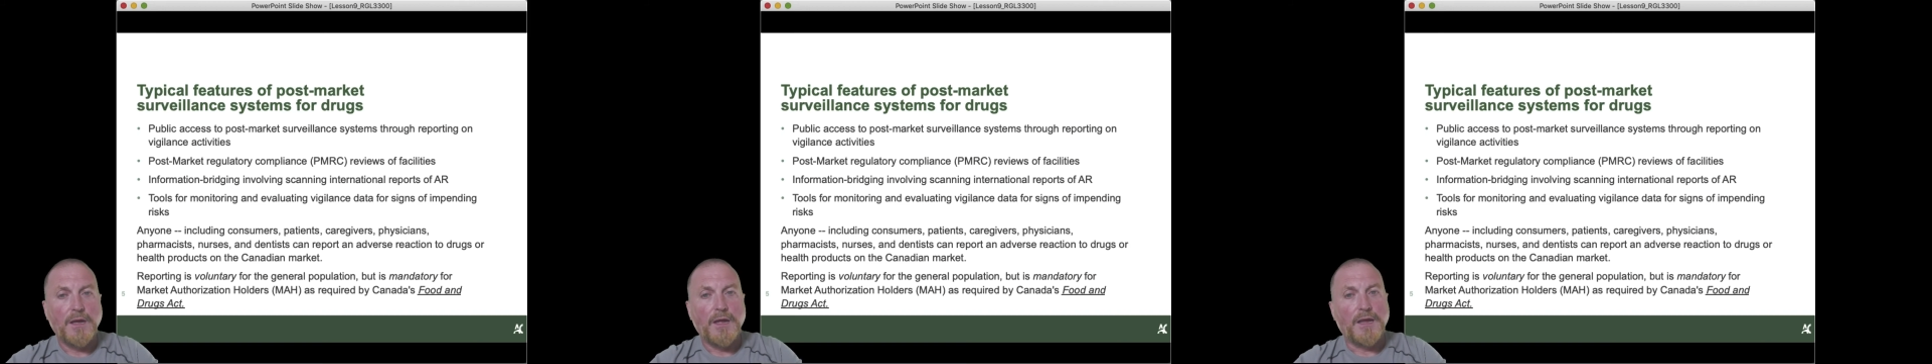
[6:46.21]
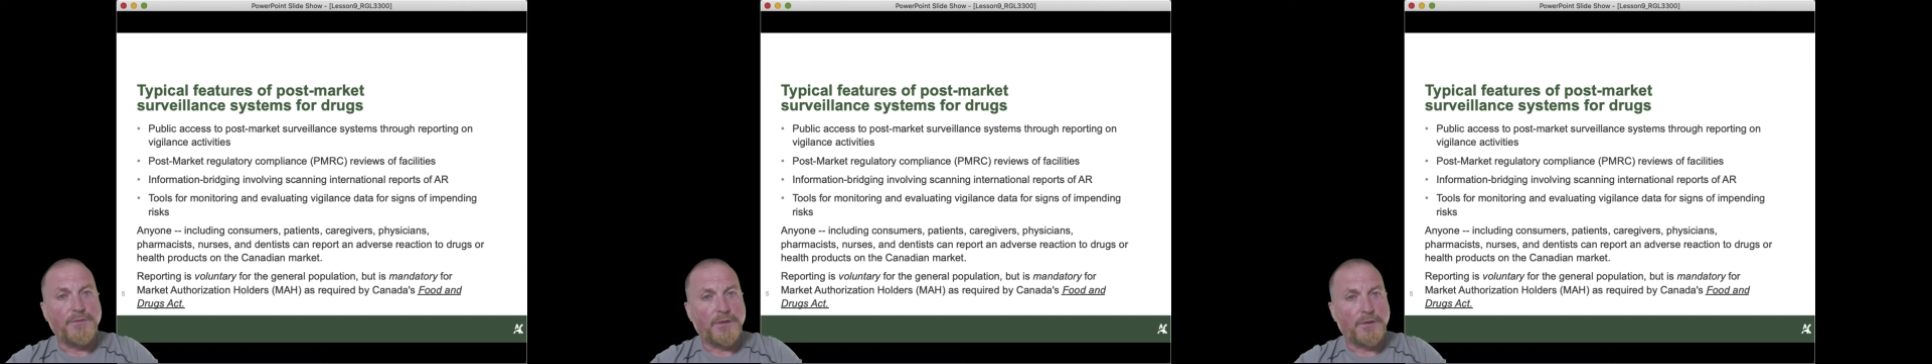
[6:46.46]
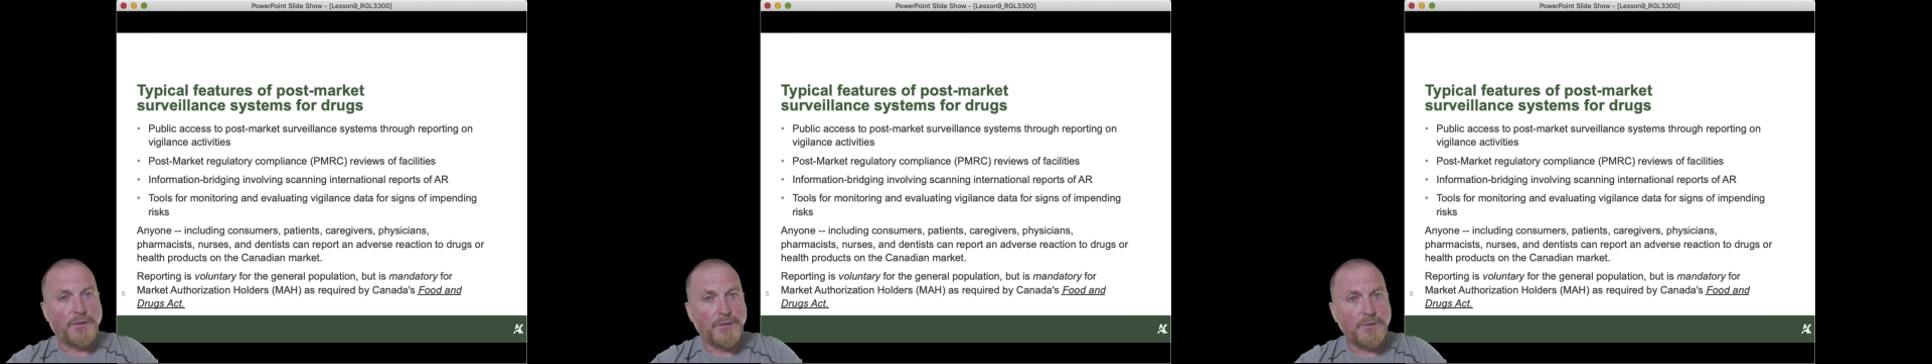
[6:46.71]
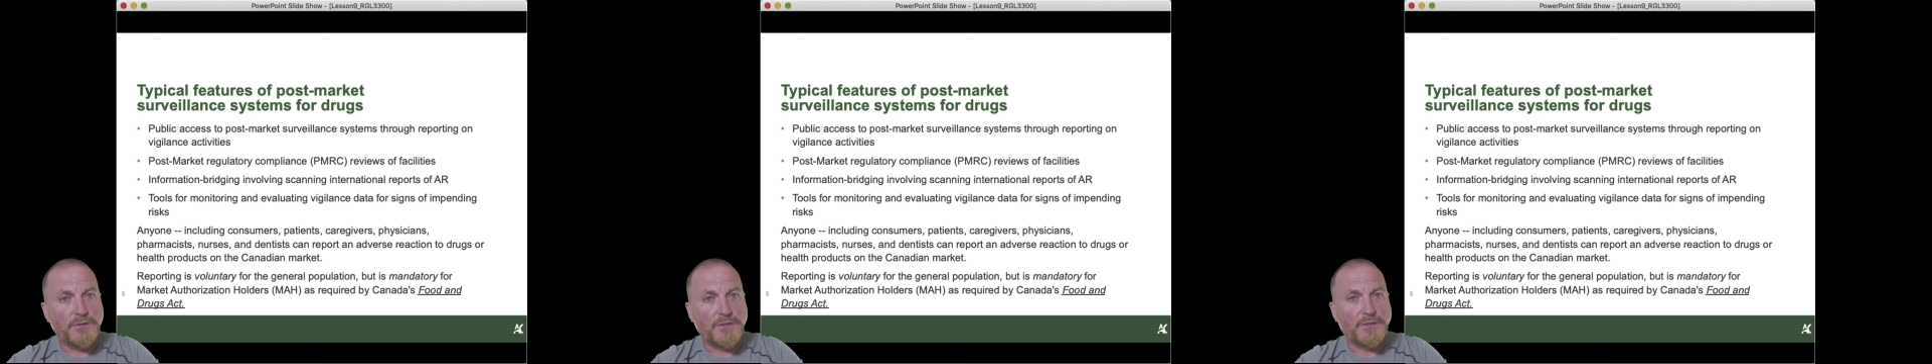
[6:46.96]
in their
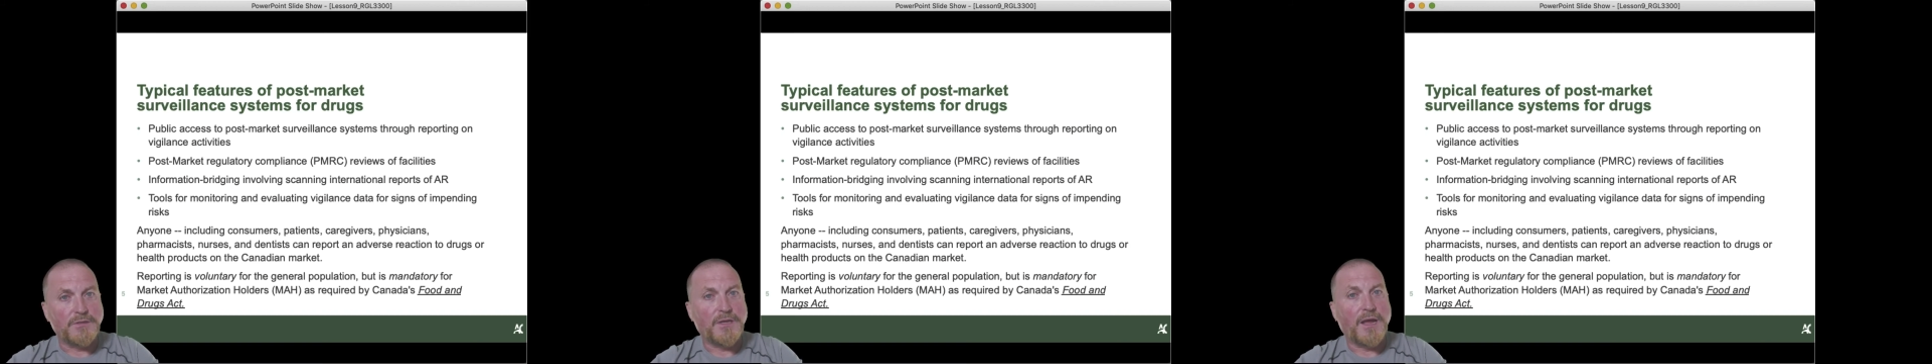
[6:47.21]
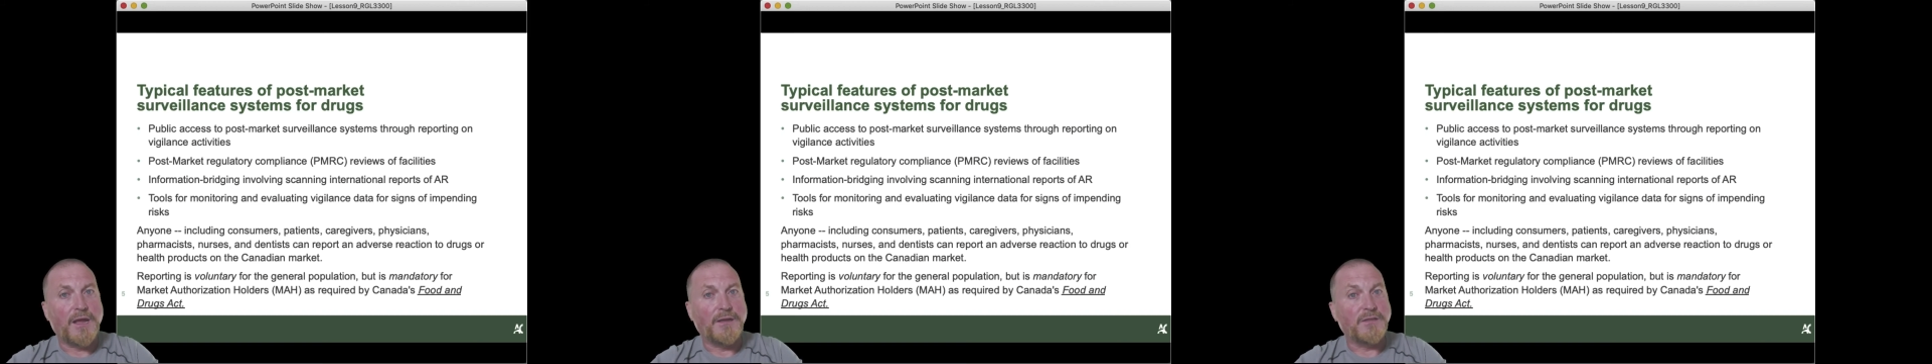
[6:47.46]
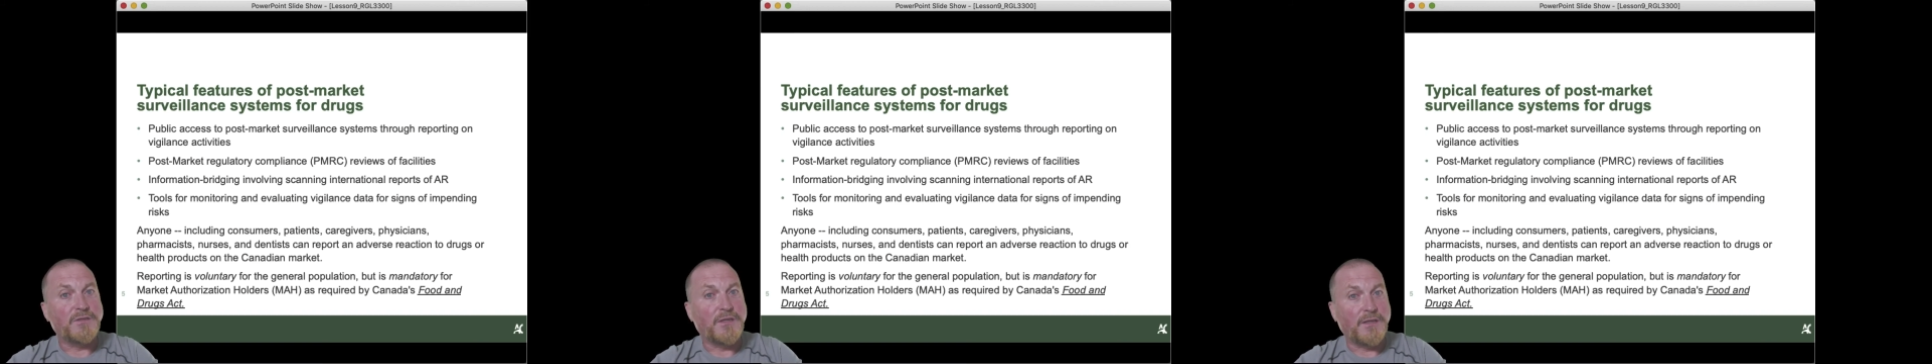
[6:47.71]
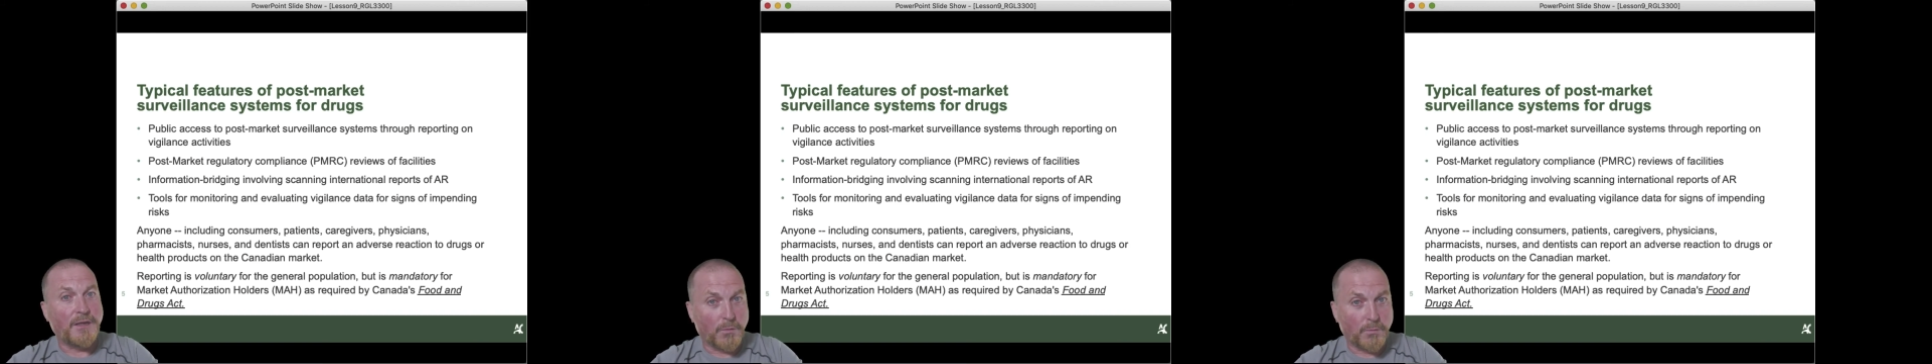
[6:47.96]
uses, and
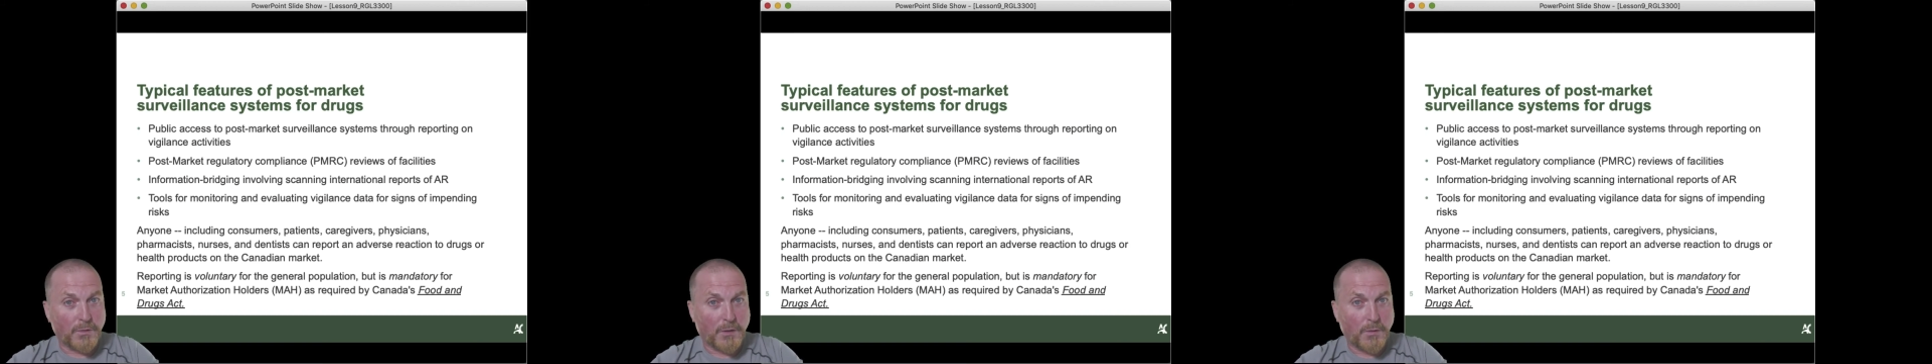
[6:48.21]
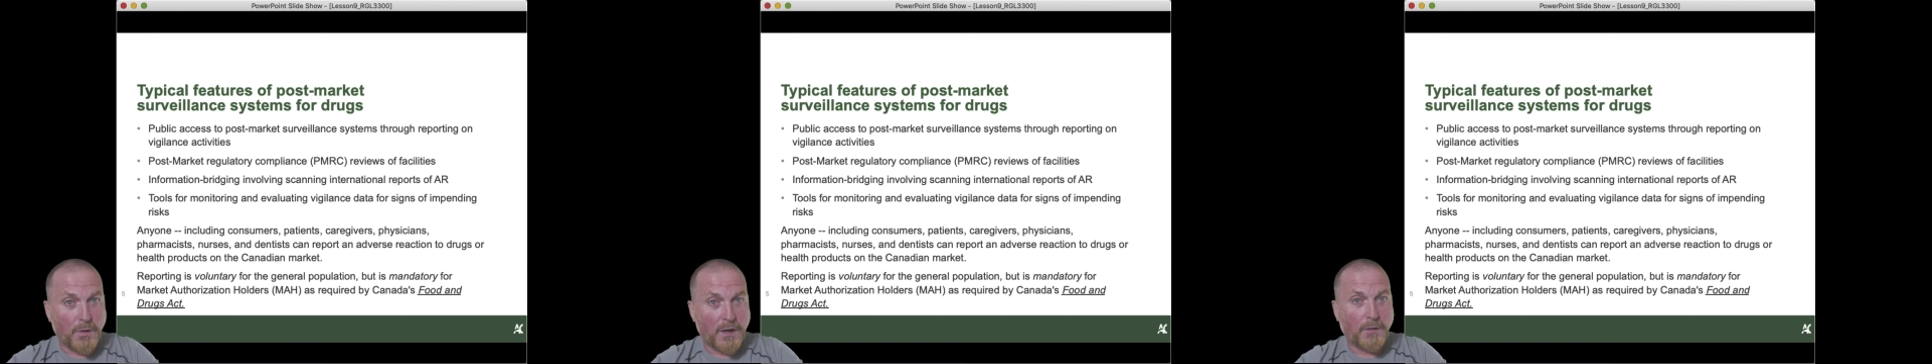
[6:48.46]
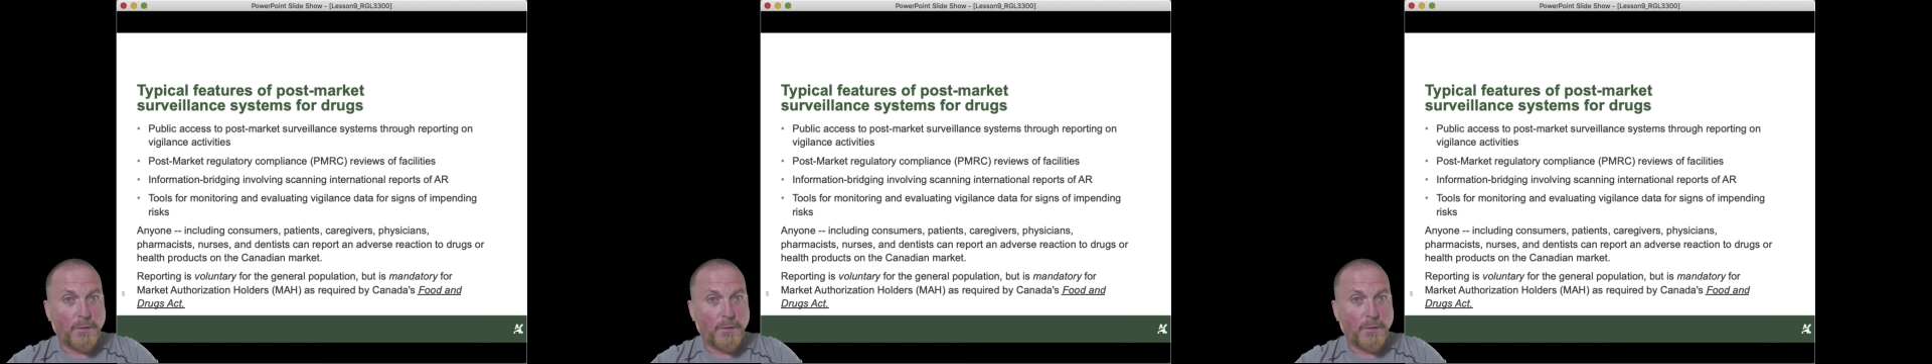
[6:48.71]
they don't require